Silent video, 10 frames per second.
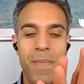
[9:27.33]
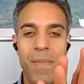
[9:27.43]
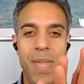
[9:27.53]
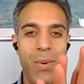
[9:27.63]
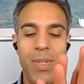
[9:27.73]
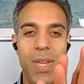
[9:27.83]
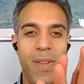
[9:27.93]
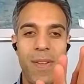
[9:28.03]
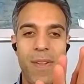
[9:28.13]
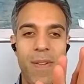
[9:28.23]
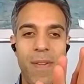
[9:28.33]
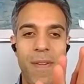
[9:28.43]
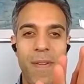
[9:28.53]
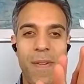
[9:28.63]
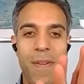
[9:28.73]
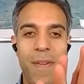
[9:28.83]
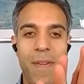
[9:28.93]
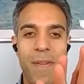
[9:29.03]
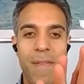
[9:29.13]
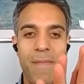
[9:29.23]
That was it.
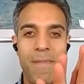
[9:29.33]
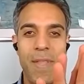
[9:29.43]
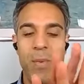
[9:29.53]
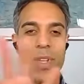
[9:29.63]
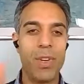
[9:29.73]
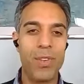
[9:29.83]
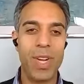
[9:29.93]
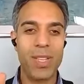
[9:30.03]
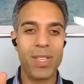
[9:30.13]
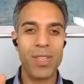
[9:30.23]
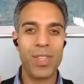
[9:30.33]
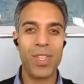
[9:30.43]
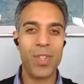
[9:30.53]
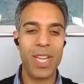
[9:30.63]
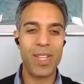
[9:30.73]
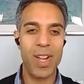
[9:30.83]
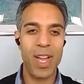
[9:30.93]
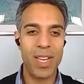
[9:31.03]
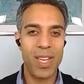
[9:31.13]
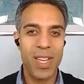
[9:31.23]
They won the contract just on that
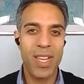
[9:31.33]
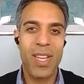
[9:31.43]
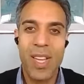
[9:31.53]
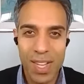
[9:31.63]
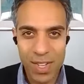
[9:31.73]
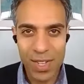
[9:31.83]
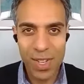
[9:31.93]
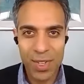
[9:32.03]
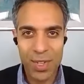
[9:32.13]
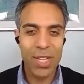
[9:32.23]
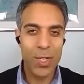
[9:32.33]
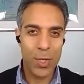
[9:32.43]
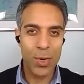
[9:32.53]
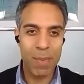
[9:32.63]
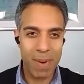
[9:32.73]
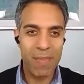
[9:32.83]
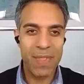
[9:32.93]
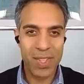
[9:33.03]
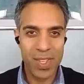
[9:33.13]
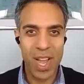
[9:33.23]
slide. So let's talk about
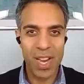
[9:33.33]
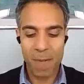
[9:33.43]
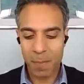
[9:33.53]
that slide.